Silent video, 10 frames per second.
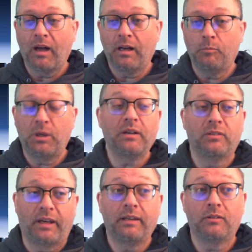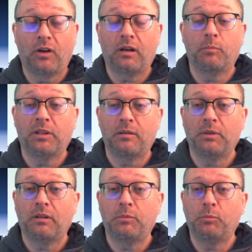because I can talk about them
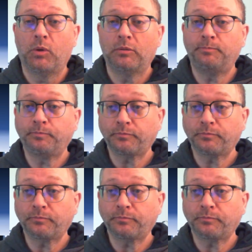a little bit more.